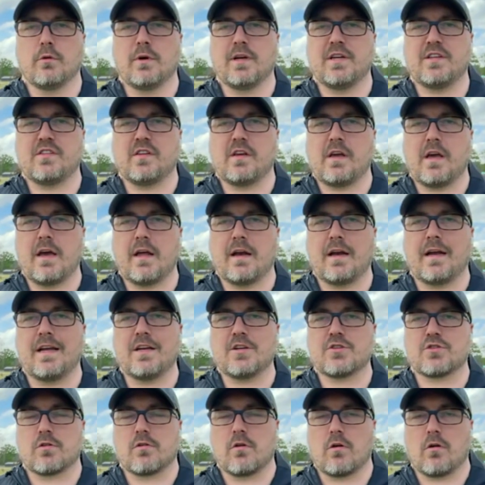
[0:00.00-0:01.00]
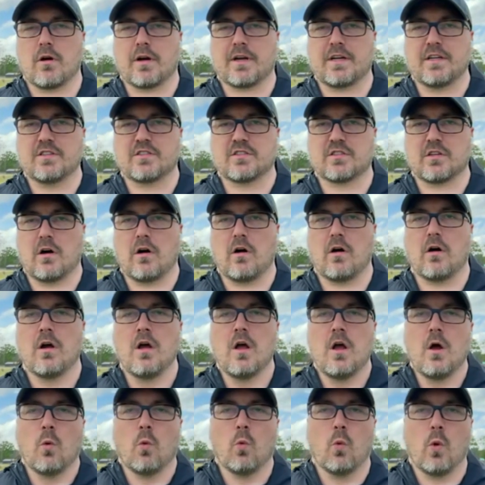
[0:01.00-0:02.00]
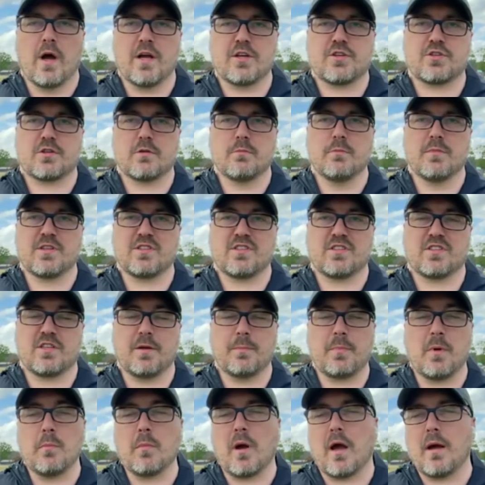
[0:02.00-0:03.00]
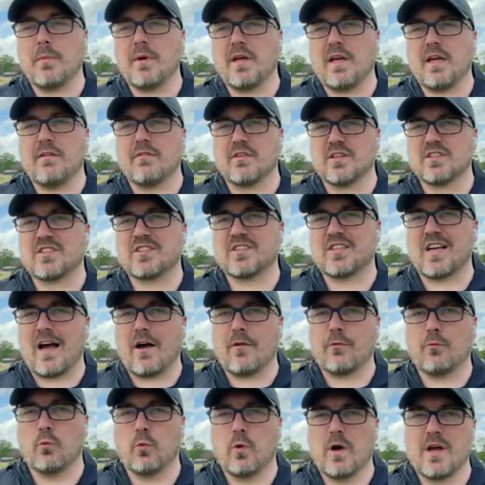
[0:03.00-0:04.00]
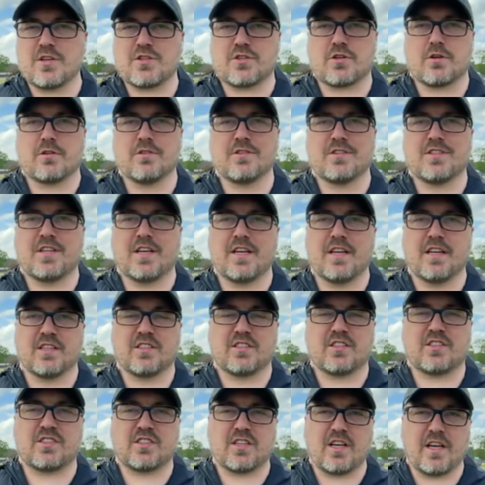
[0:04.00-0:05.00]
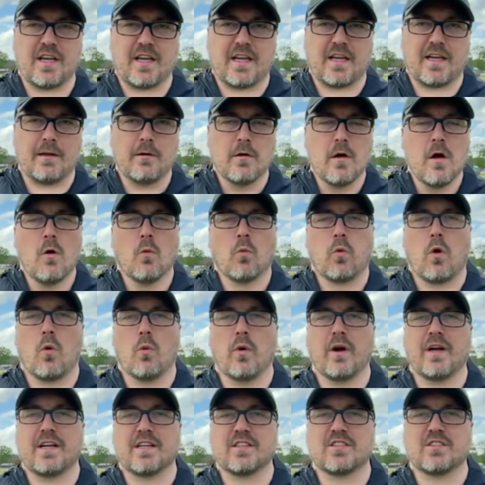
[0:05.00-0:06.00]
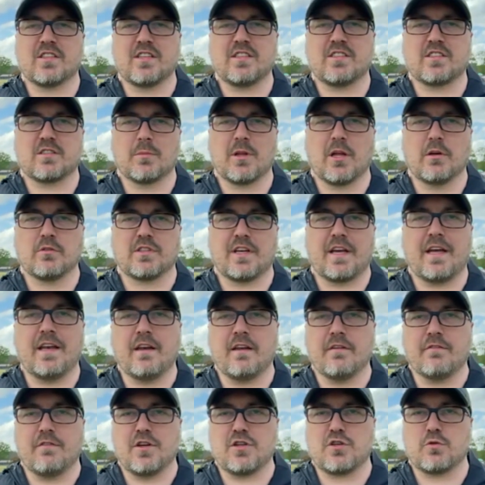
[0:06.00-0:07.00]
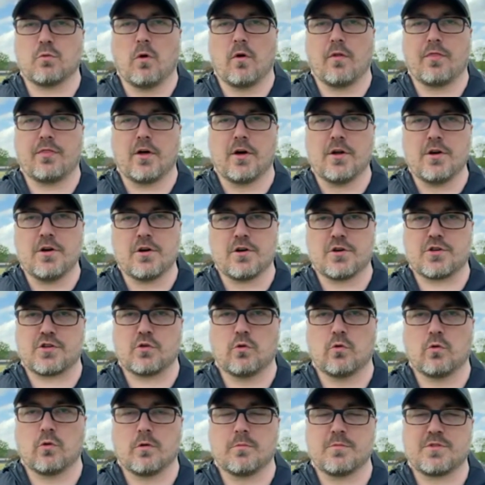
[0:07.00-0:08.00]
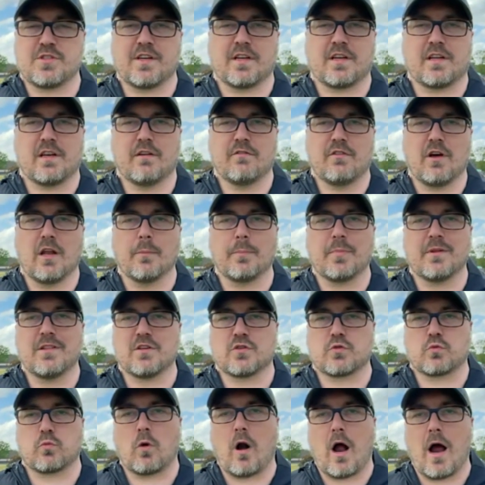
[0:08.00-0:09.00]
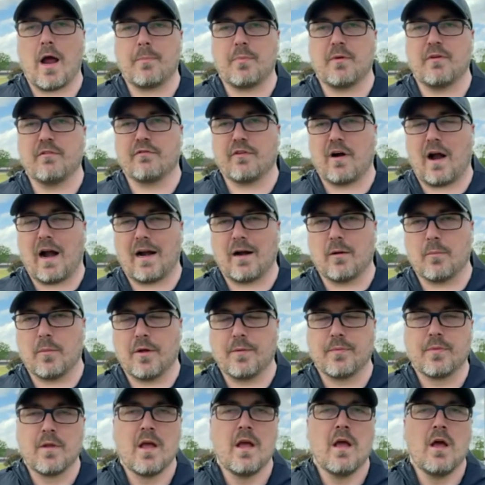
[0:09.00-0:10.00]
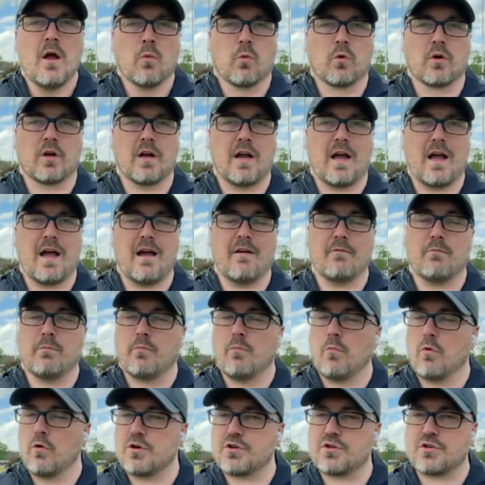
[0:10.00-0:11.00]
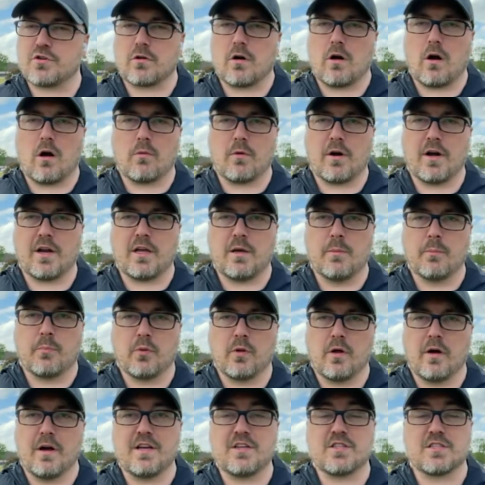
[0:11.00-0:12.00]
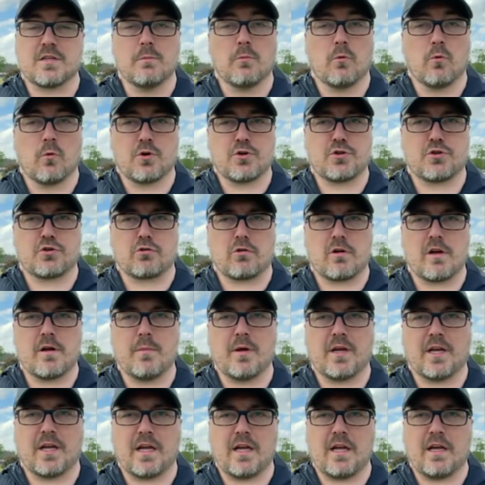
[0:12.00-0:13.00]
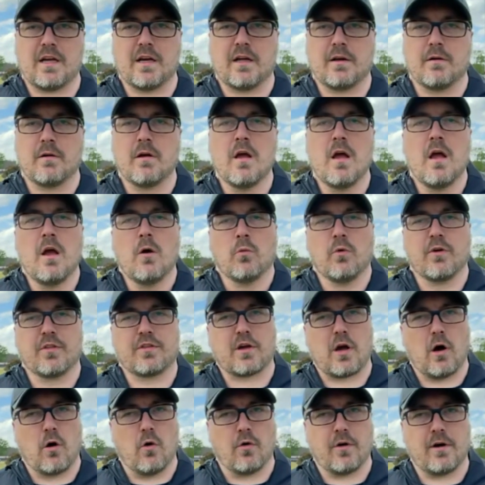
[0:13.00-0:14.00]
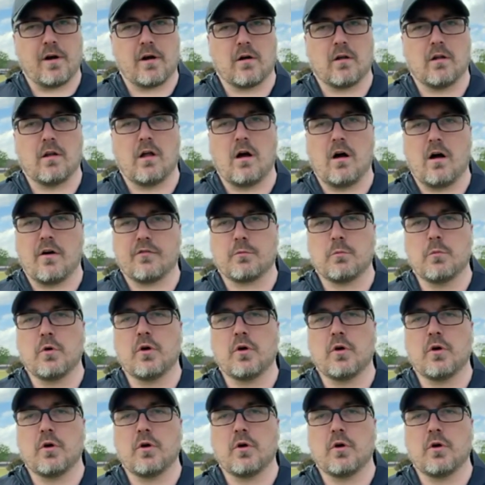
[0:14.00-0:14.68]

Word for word: Louisiana, eastern Arkansas, western Mississippi, maybe even southwestern Tennessee, where we could see some of those individual thunderstorms that can develop in this ripe environment we're going to have moisture already in place and more streaming in with cold air aloft